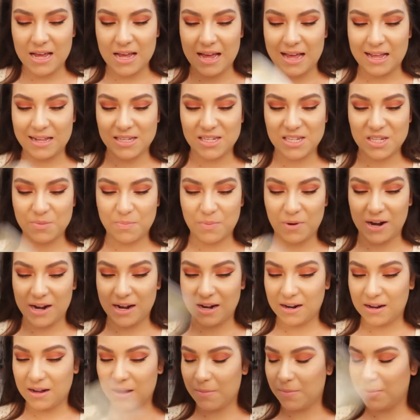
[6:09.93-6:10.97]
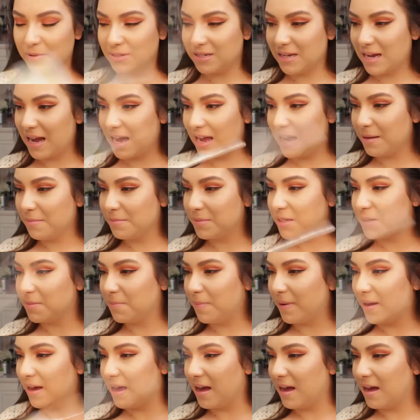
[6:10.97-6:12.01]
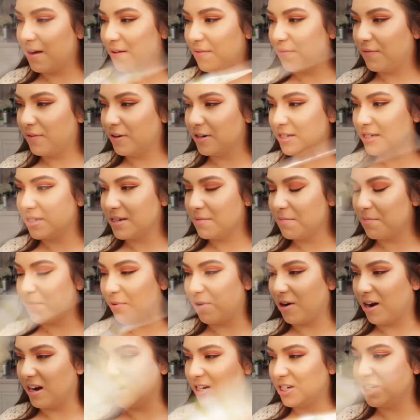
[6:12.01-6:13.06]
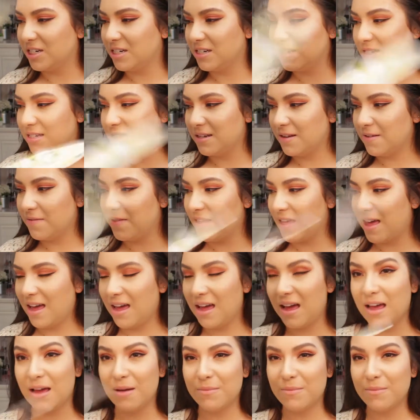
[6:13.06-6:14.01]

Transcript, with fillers: and spray it a couple times, but first impressions of that,